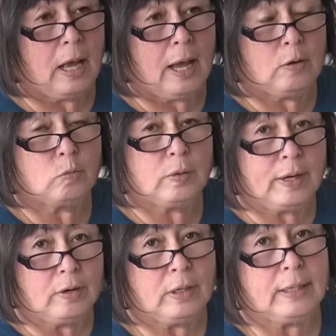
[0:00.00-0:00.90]
I
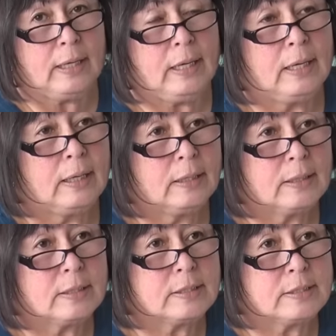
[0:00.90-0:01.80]
rarely
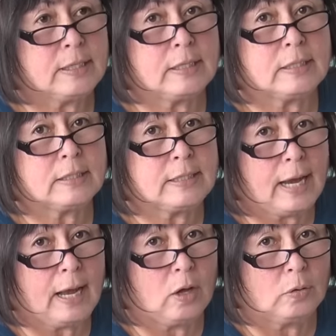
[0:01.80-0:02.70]
sit
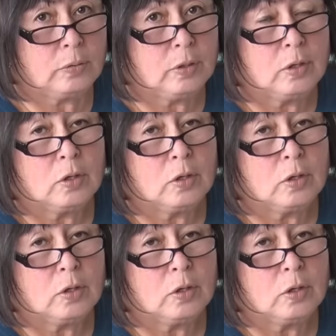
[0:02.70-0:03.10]
down